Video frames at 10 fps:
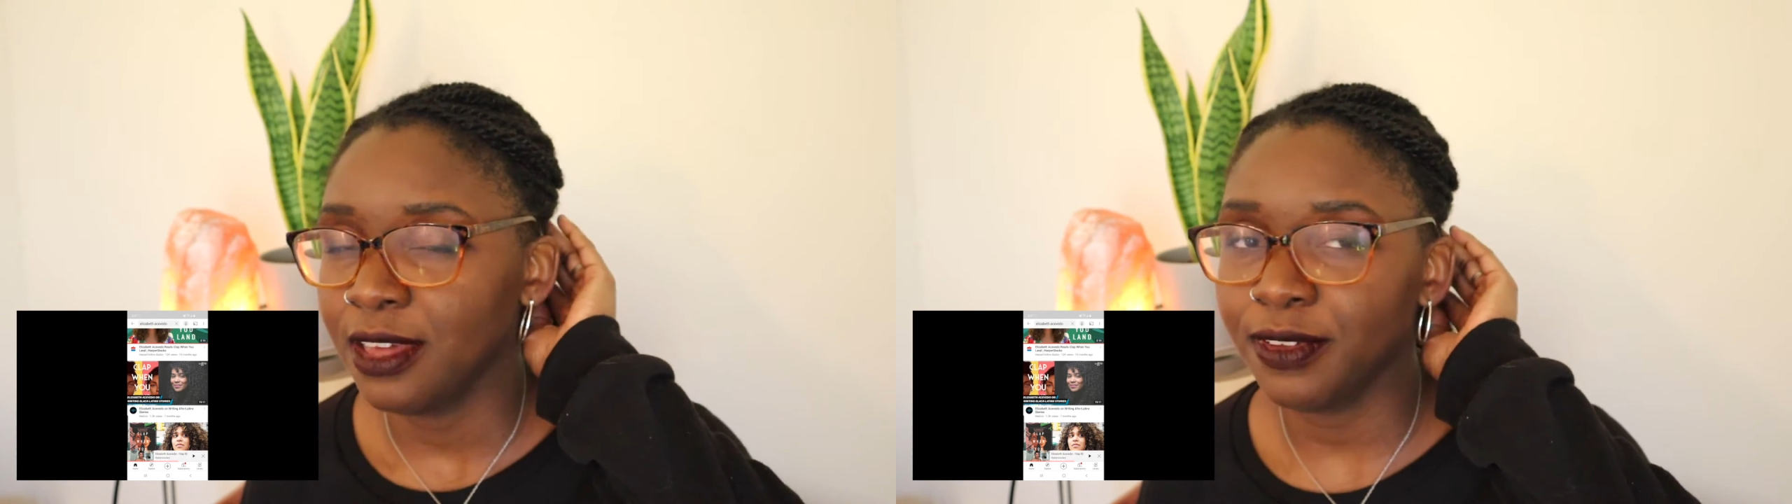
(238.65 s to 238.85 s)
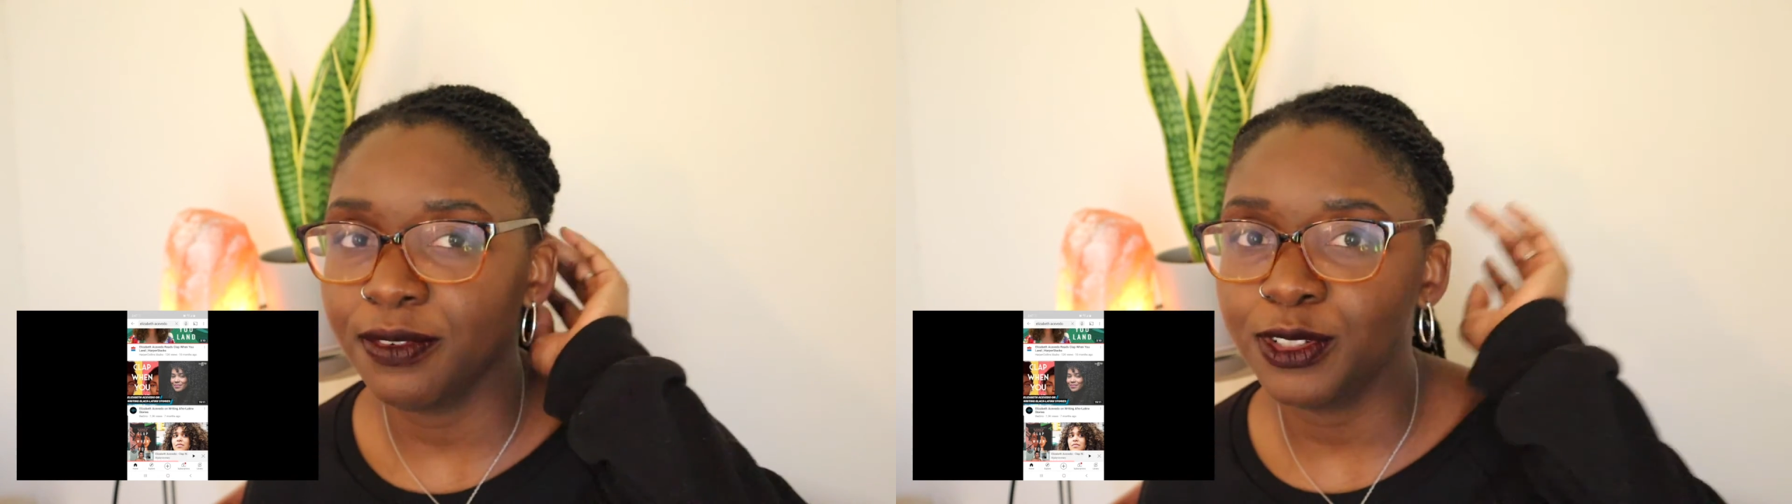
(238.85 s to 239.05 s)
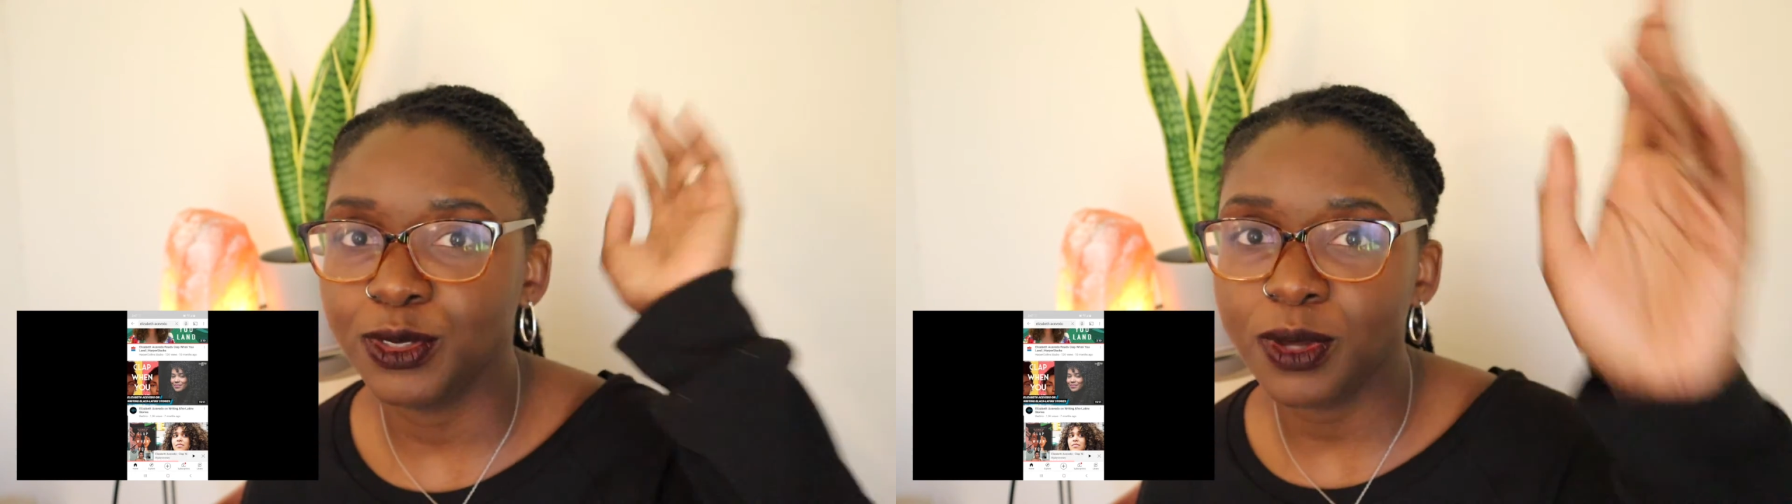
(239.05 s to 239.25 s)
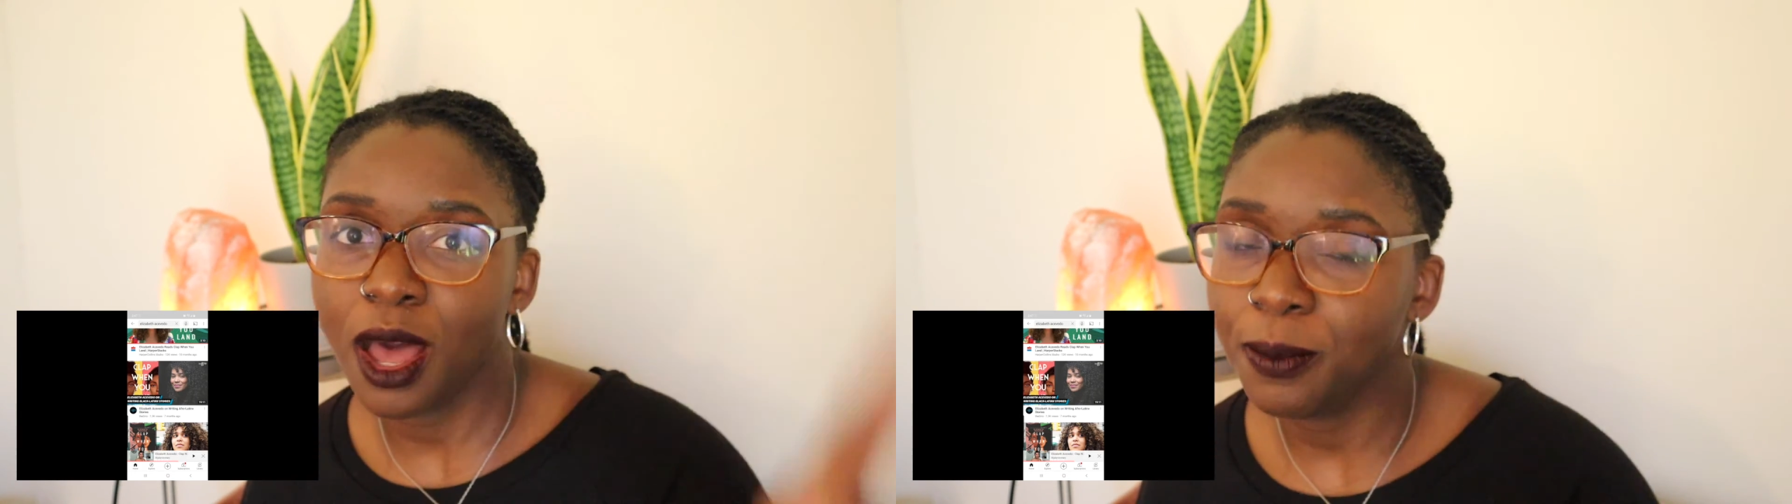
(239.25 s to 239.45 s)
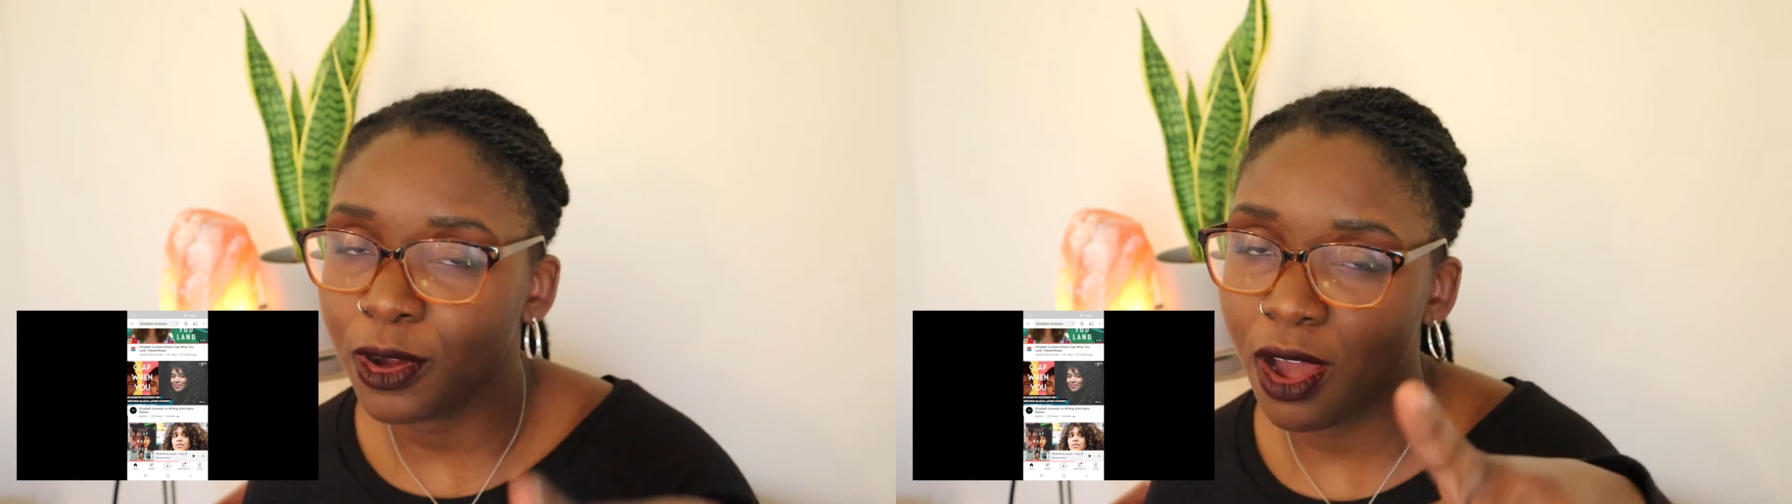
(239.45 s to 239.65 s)
If I ever do
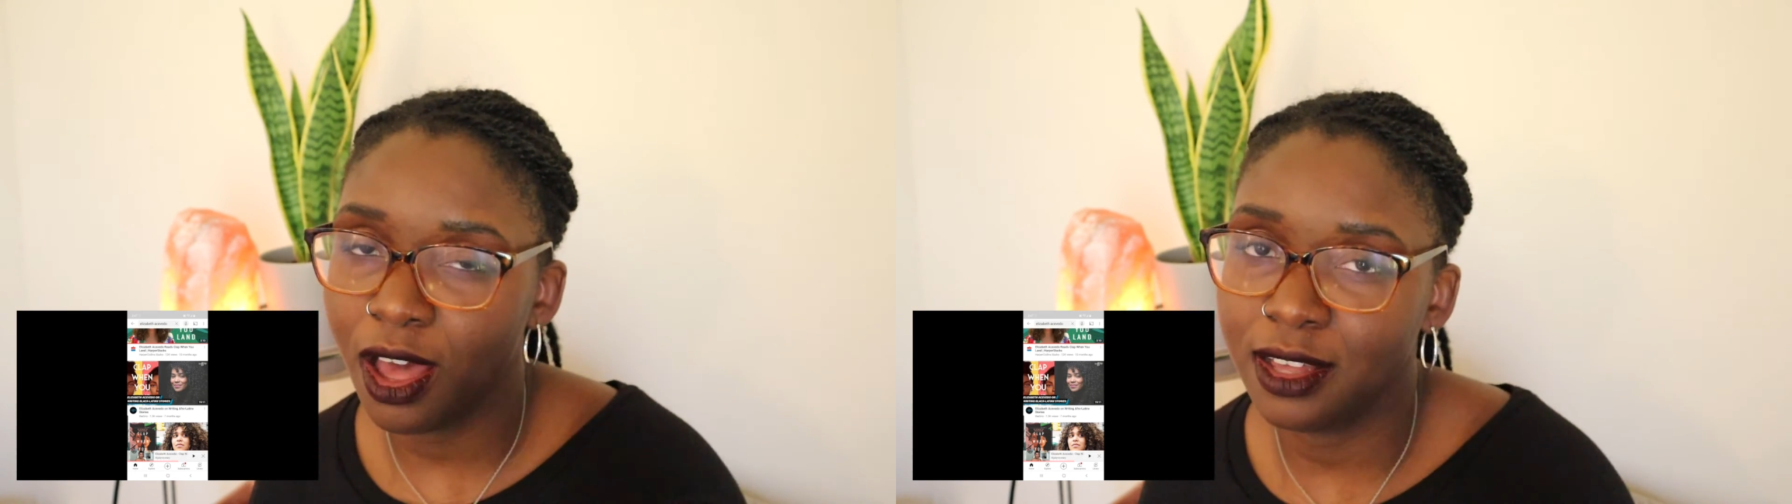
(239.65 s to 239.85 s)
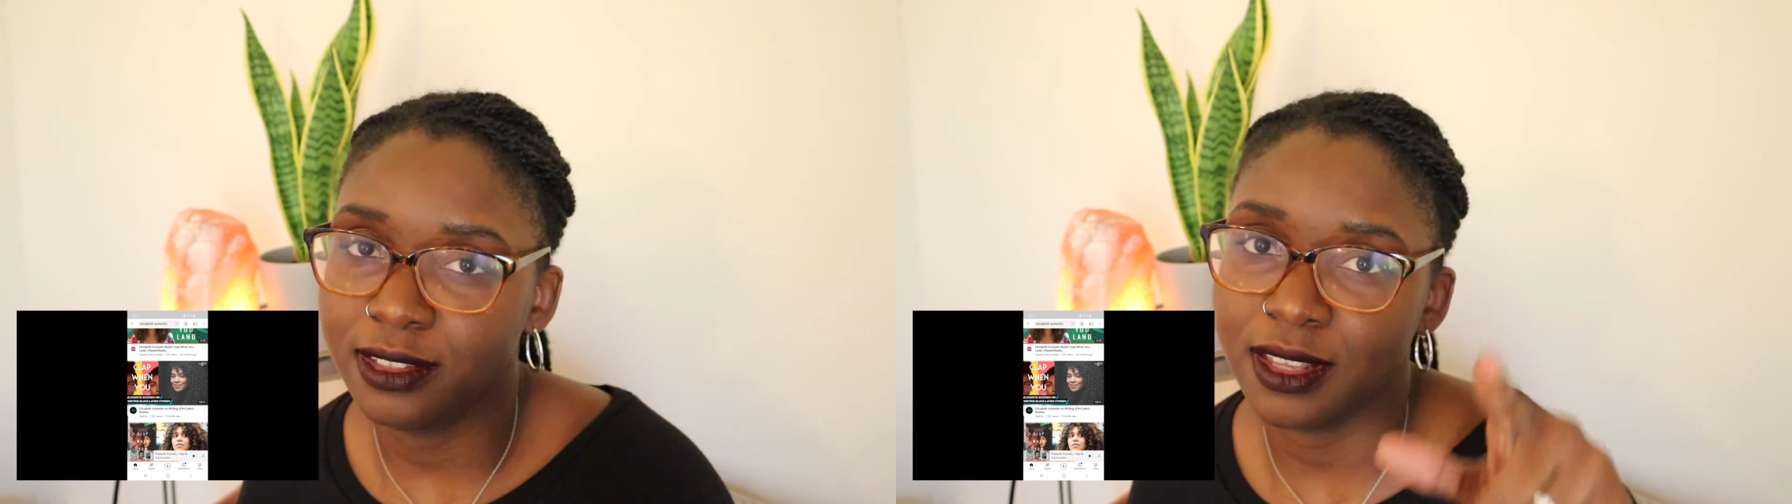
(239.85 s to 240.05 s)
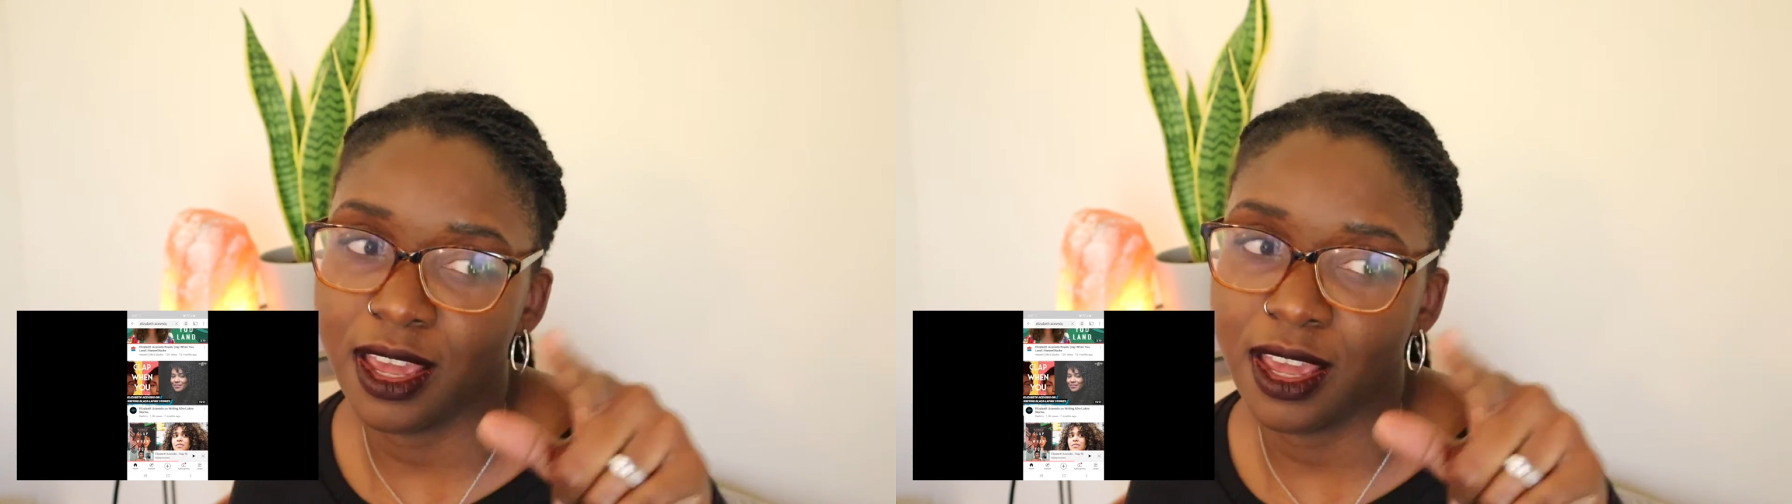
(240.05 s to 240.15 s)
come across